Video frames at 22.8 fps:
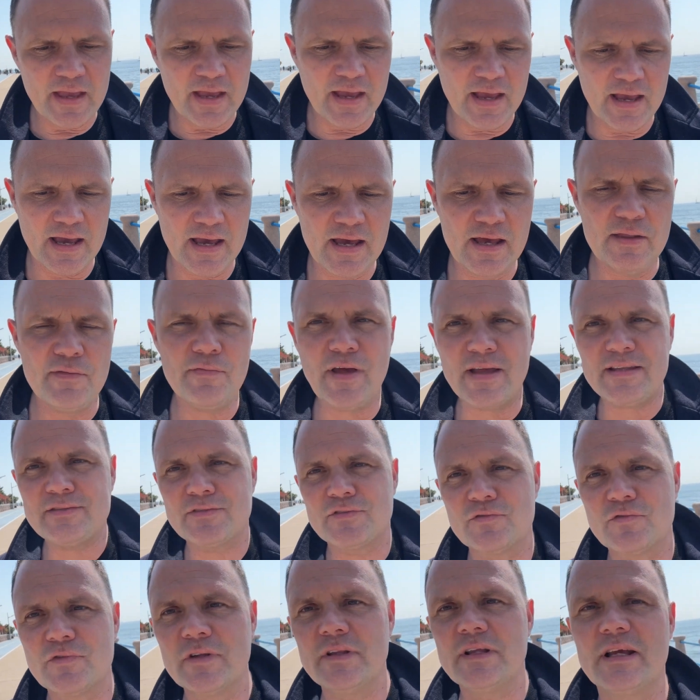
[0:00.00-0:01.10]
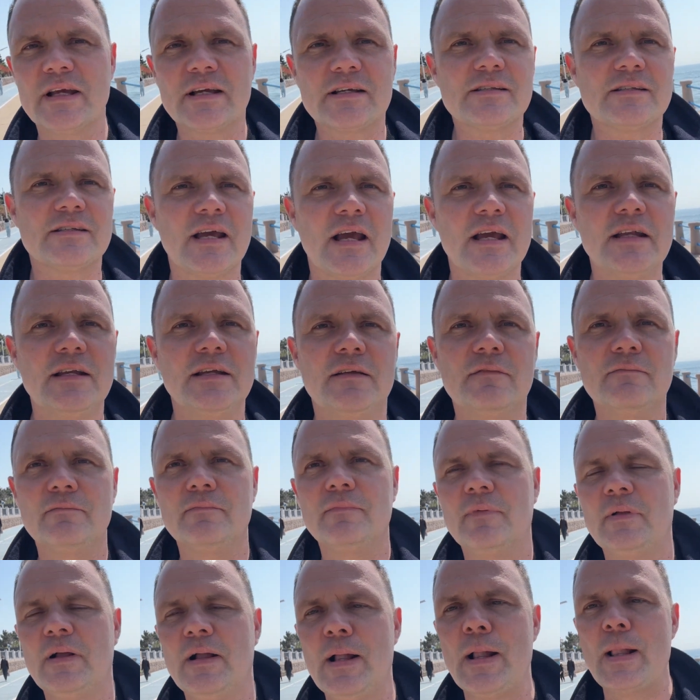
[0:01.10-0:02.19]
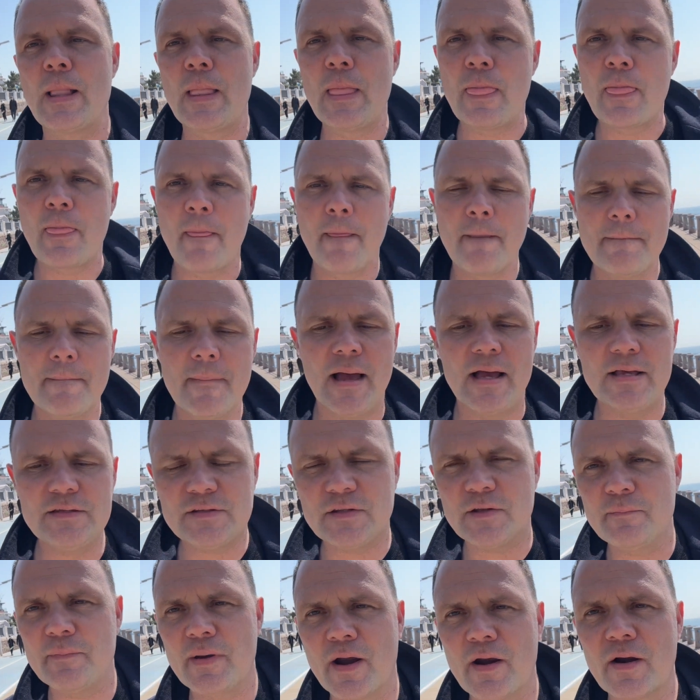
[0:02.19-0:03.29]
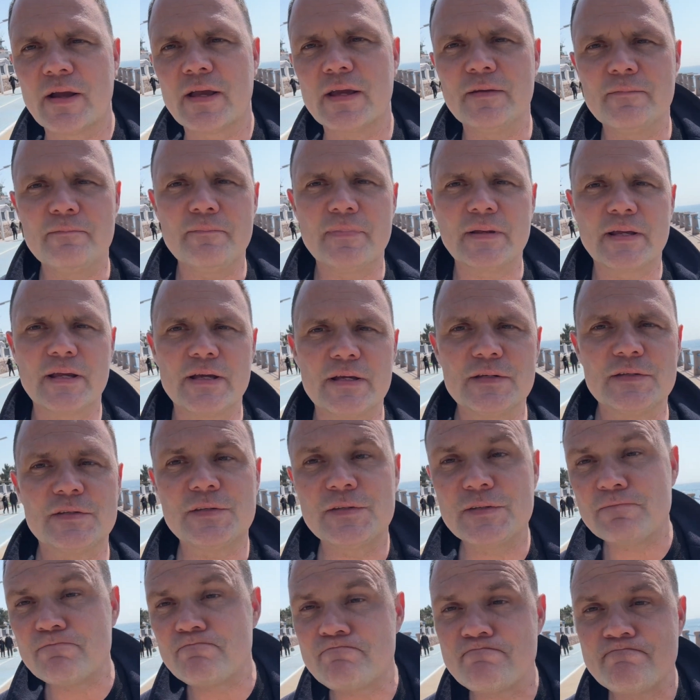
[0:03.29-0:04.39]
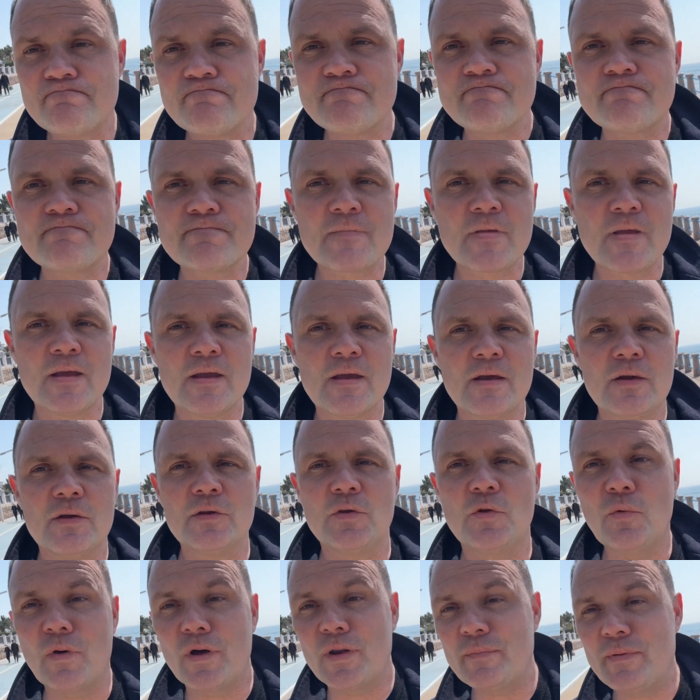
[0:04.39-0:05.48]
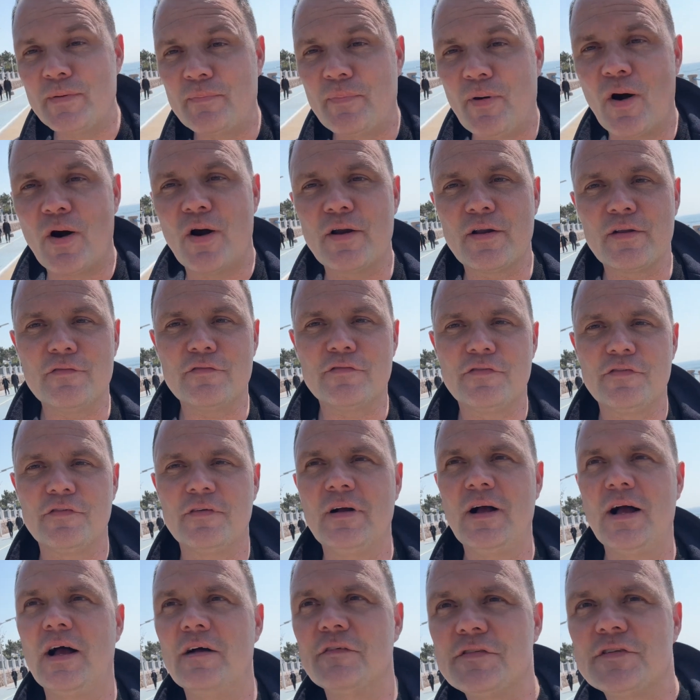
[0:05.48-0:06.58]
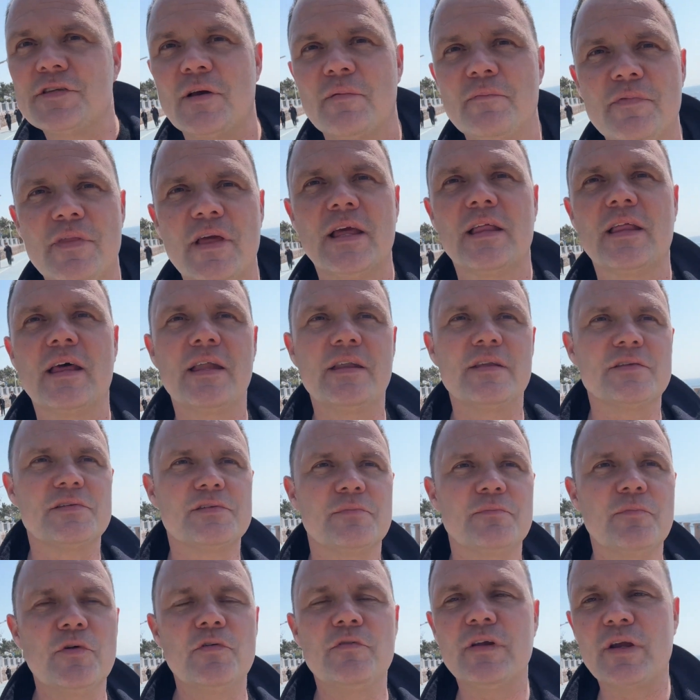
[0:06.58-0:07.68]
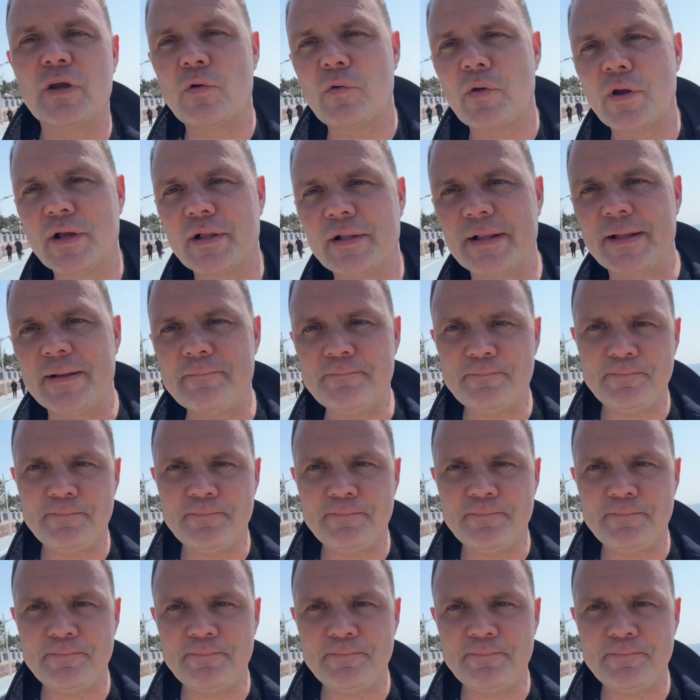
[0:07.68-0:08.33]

And that's really exciting as an American, because you want to be part of something that is moving quickly.